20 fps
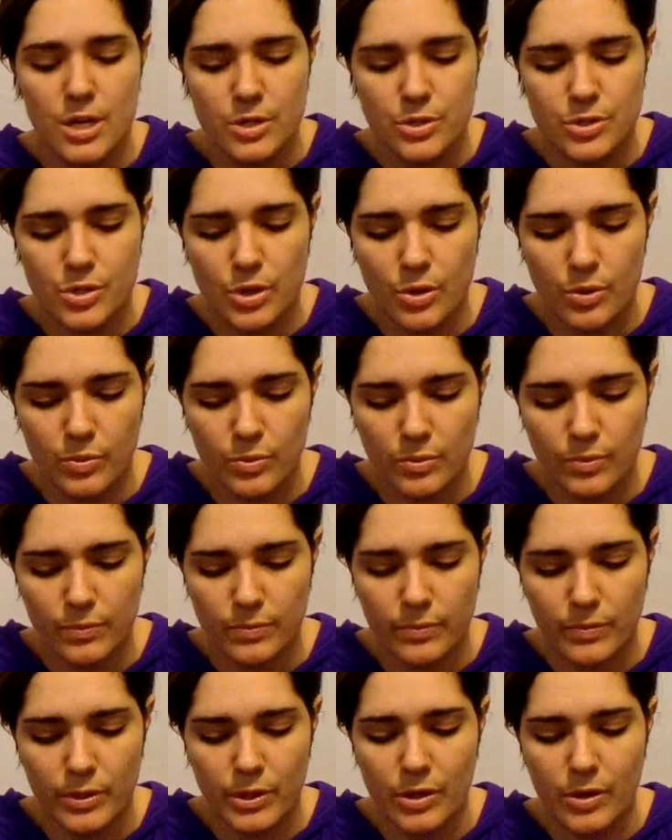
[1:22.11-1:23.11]
So
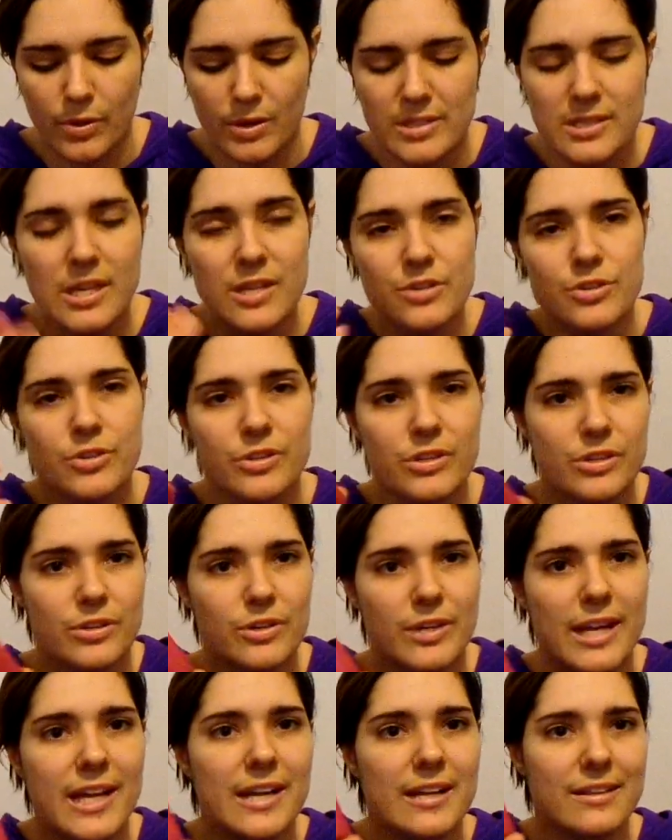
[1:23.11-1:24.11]
essentially
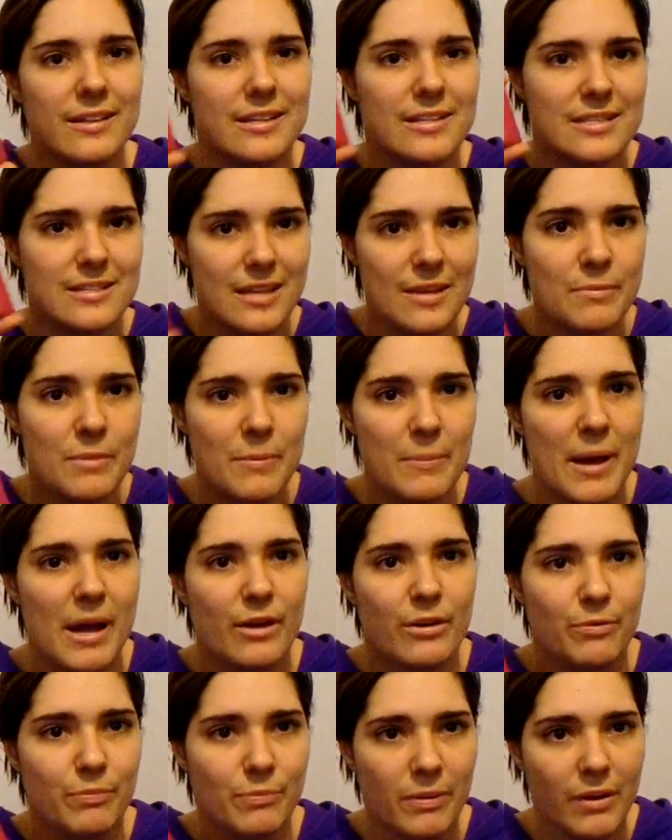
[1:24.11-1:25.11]
you're getting the same
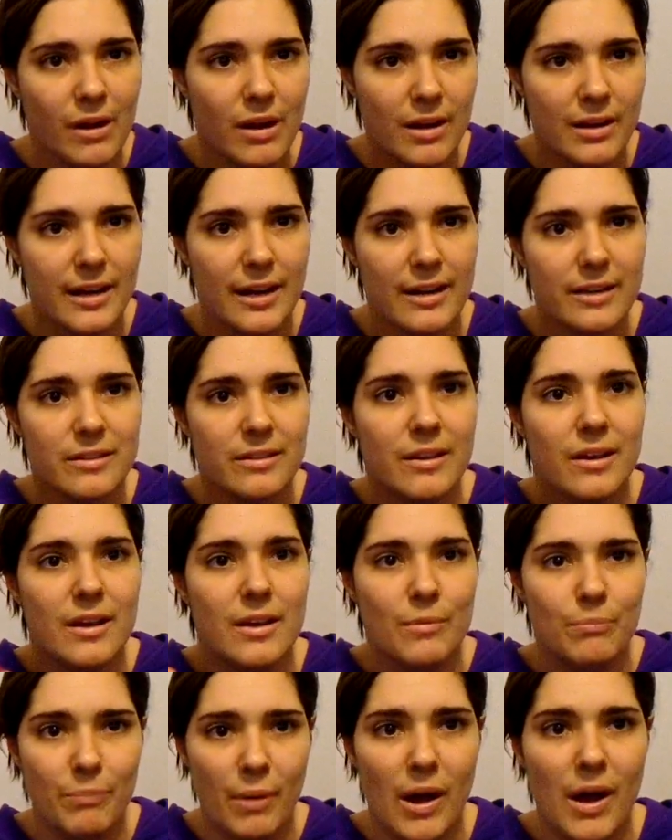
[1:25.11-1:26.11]
amount of product,
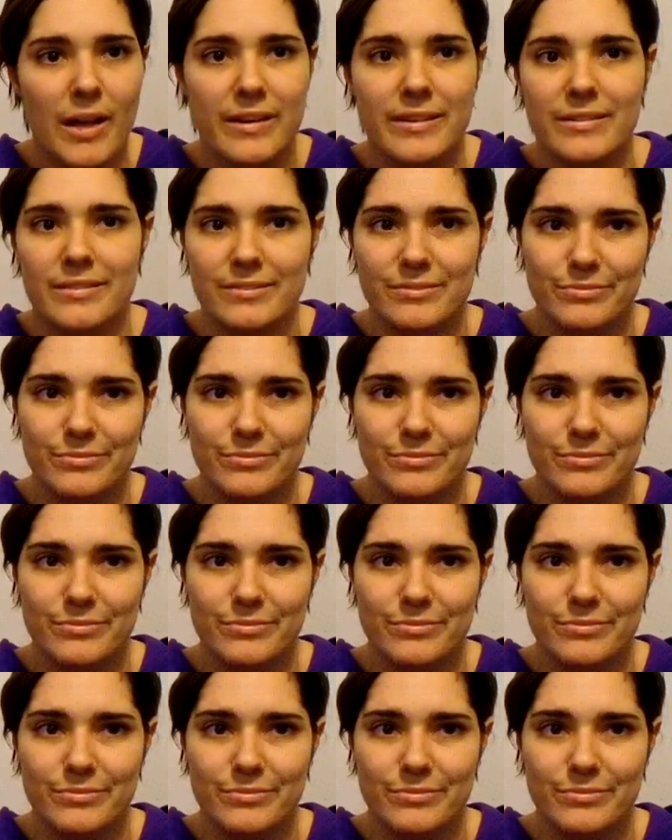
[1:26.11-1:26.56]
but